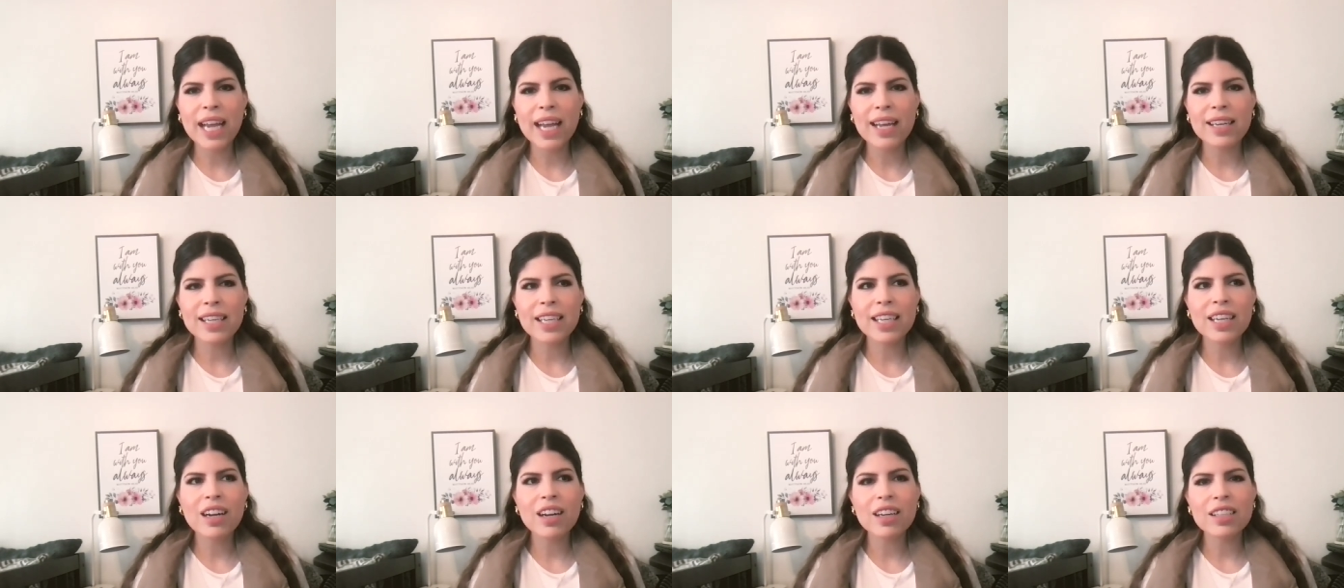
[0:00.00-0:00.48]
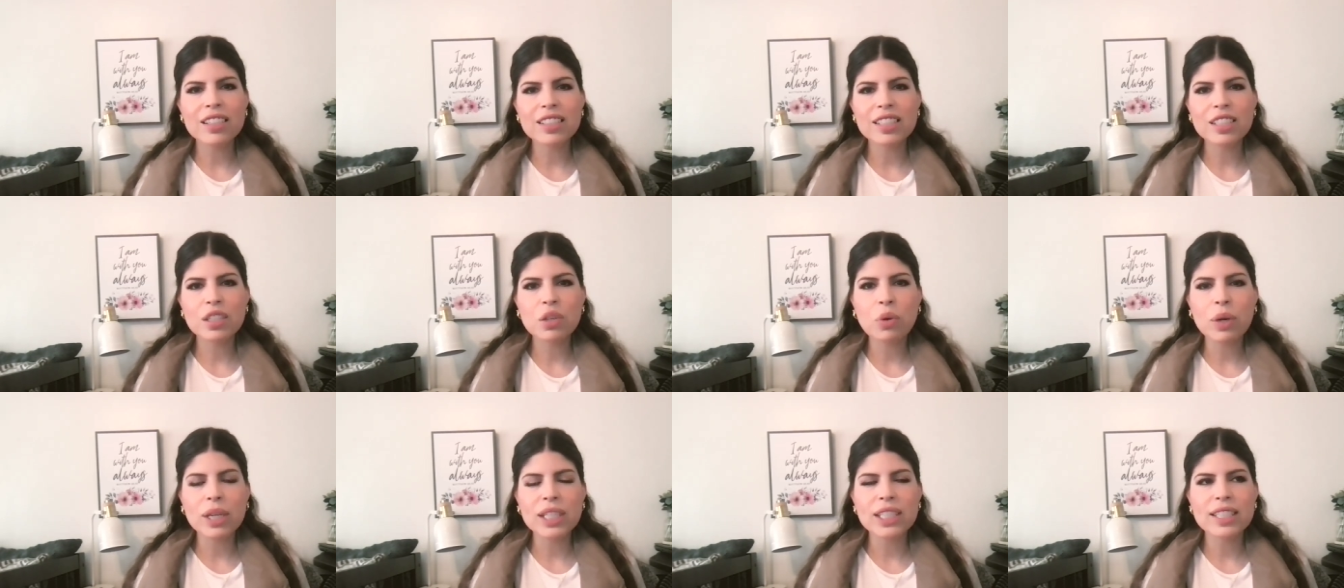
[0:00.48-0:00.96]
any
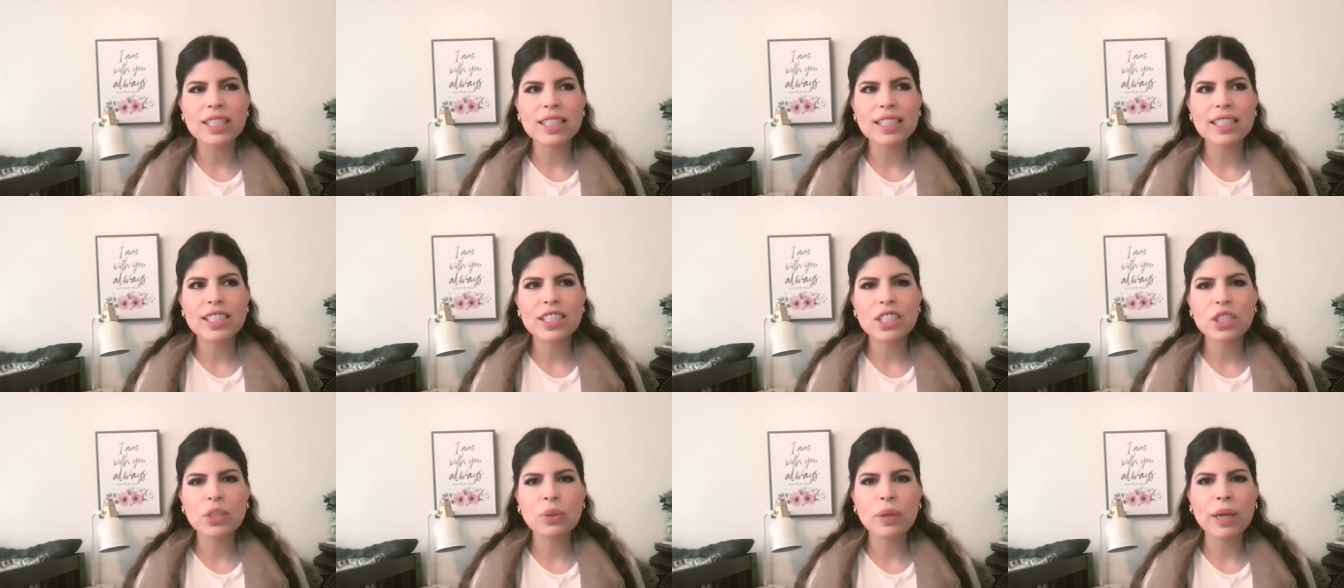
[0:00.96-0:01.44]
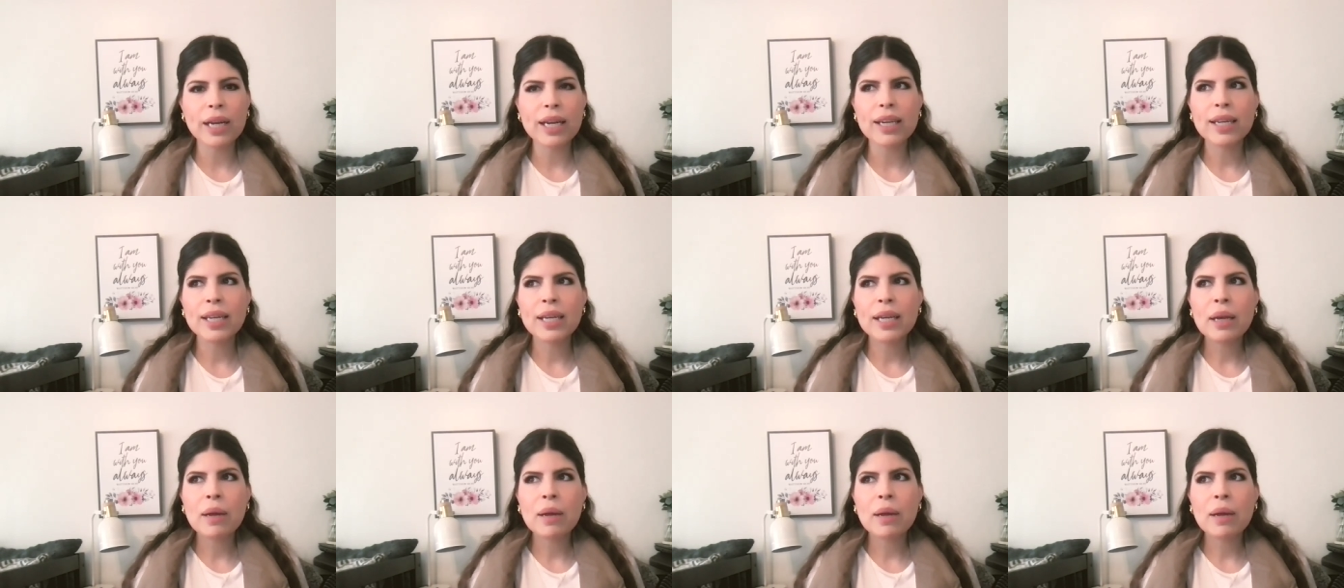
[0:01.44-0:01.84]
consequences to it.